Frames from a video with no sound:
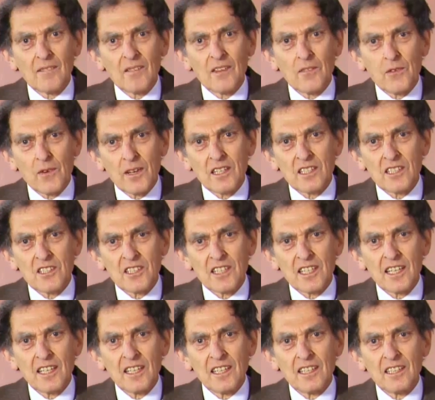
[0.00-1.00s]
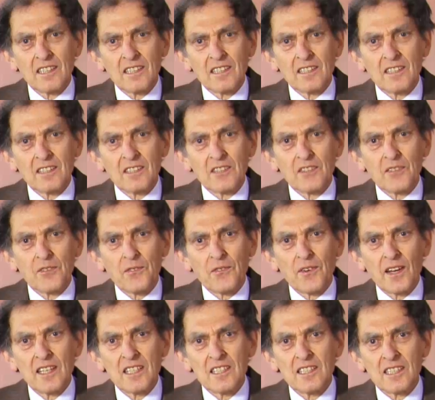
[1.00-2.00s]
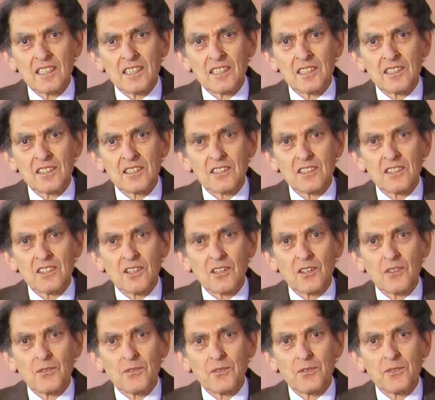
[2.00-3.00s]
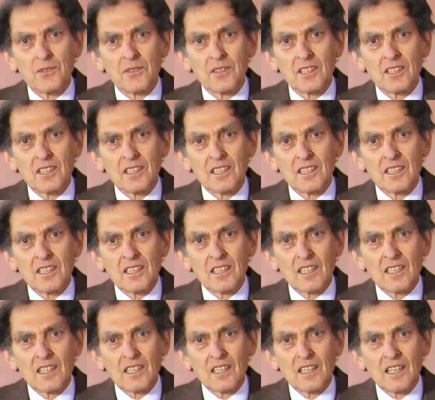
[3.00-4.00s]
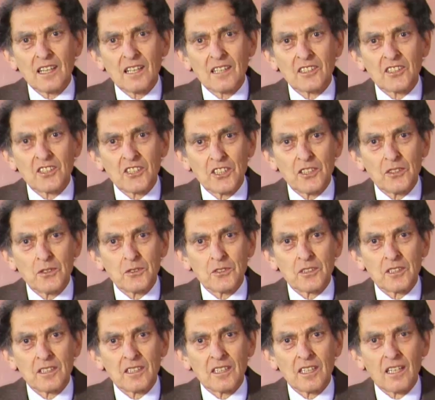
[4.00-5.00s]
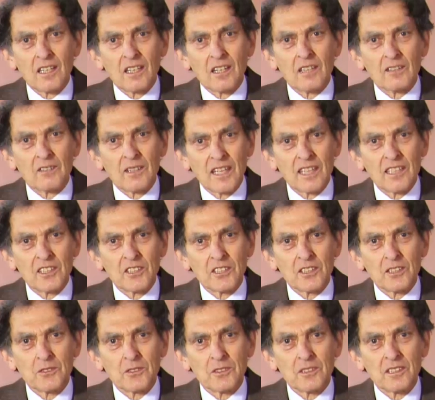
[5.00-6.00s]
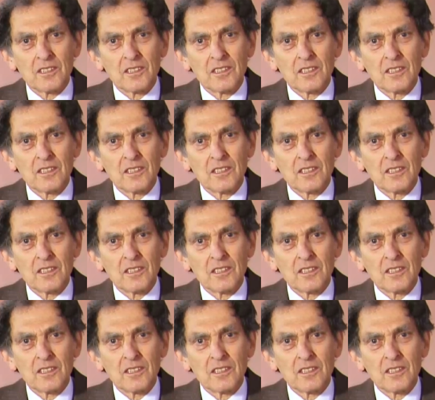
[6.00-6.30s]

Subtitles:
if we can see the faces of our children, our grandchildren,